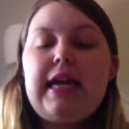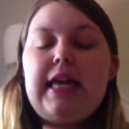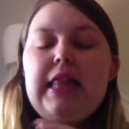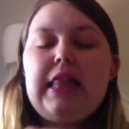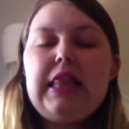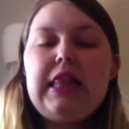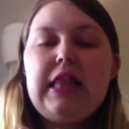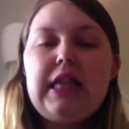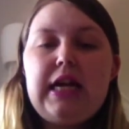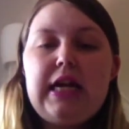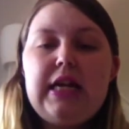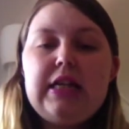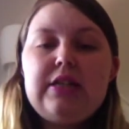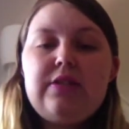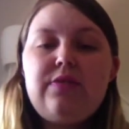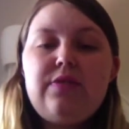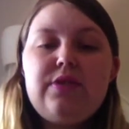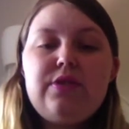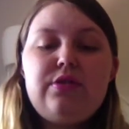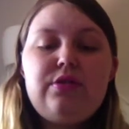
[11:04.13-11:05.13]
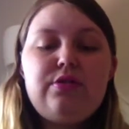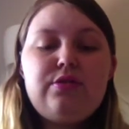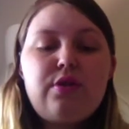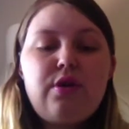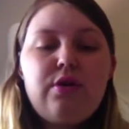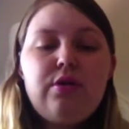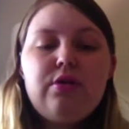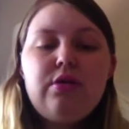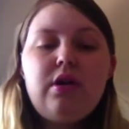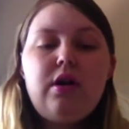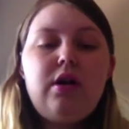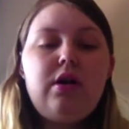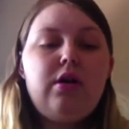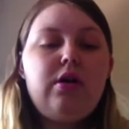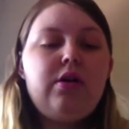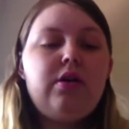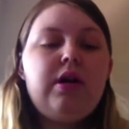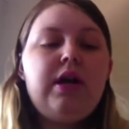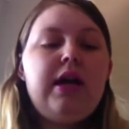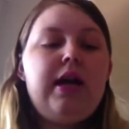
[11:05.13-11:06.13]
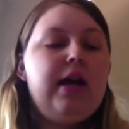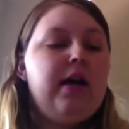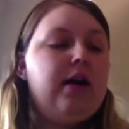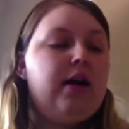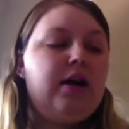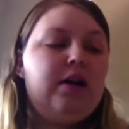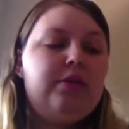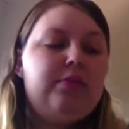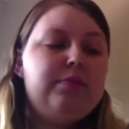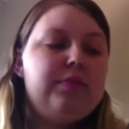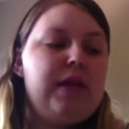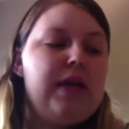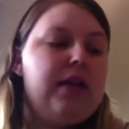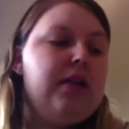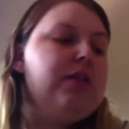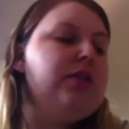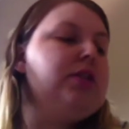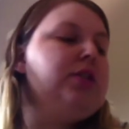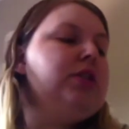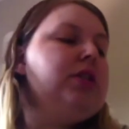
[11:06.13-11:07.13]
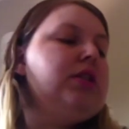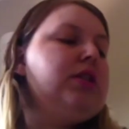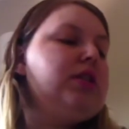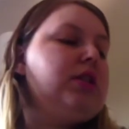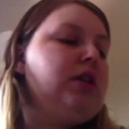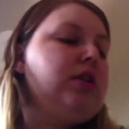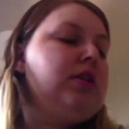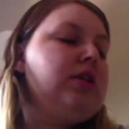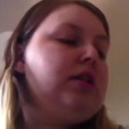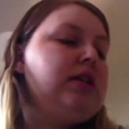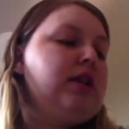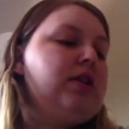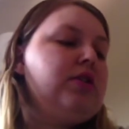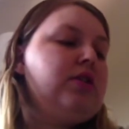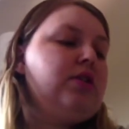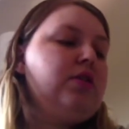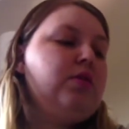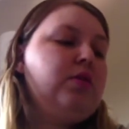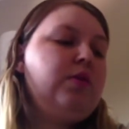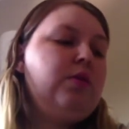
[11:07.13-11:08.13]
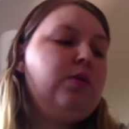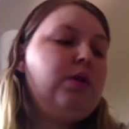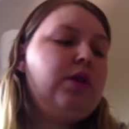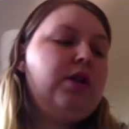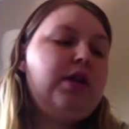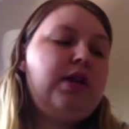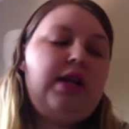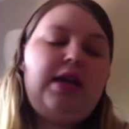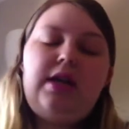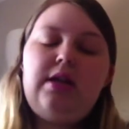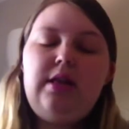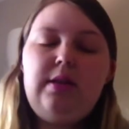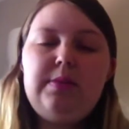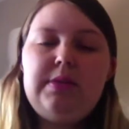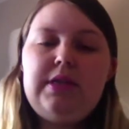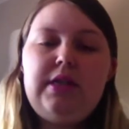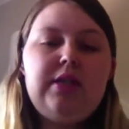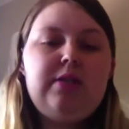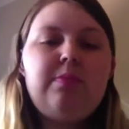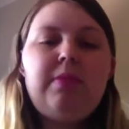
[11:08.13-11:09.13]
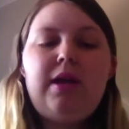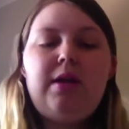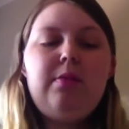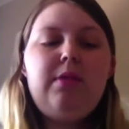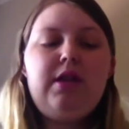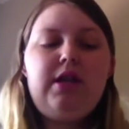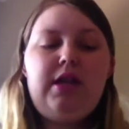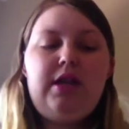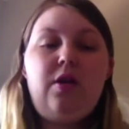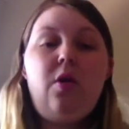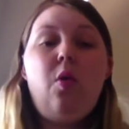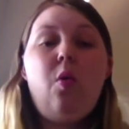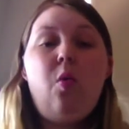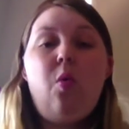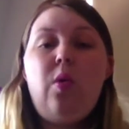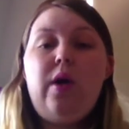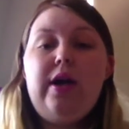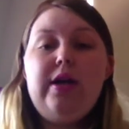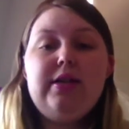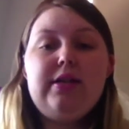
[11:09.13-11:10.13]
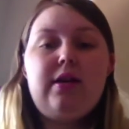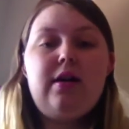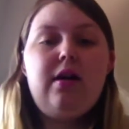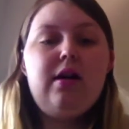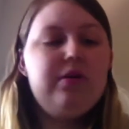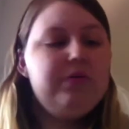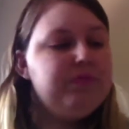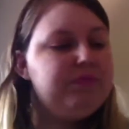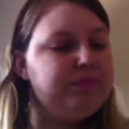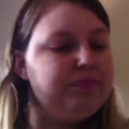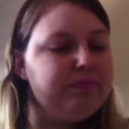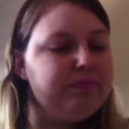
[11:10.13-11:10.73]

It lasts for so long. It's just such a good quality lipsticks. Maybelline always are.